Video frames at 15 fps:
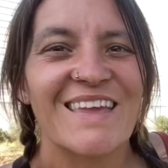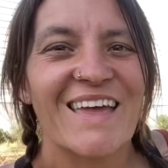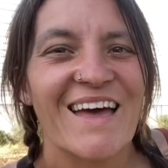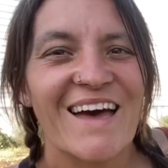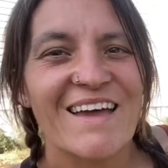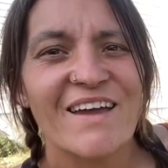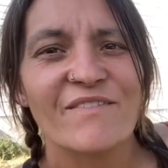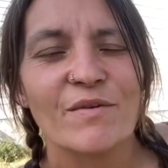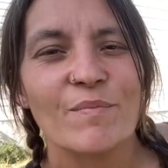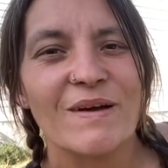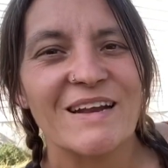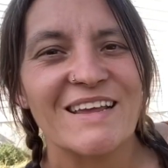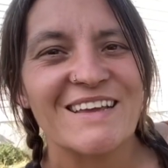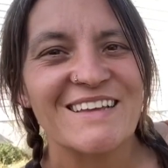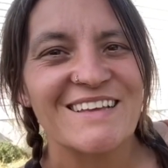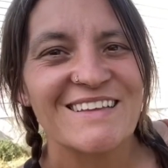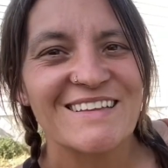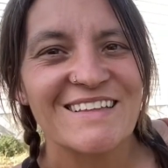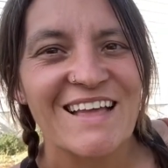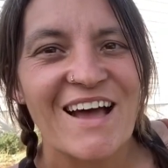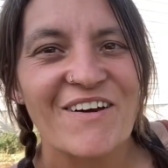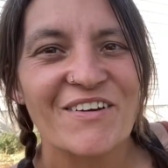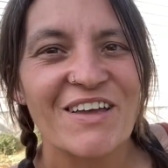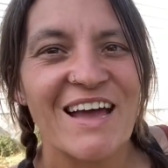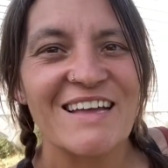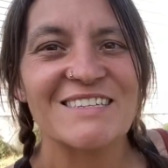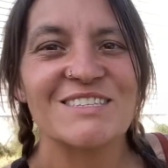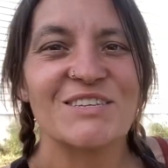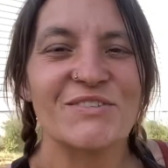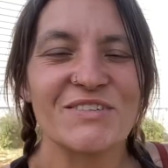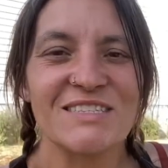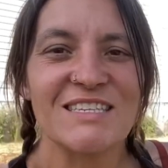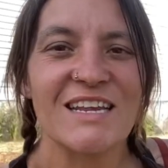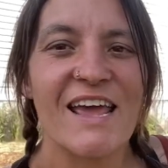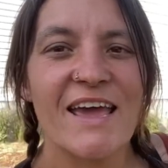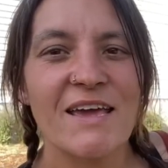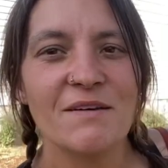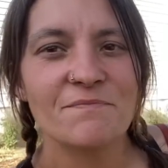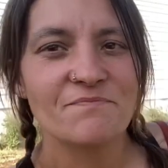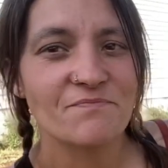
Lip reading: Hi everybody, how are you guys doing today?